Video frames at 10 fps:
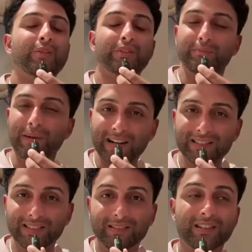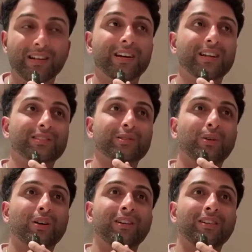Their backs against the
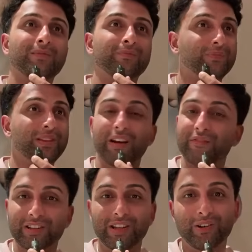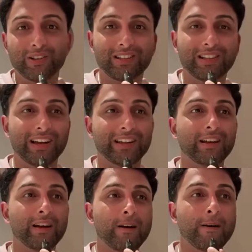wall, everything on the line,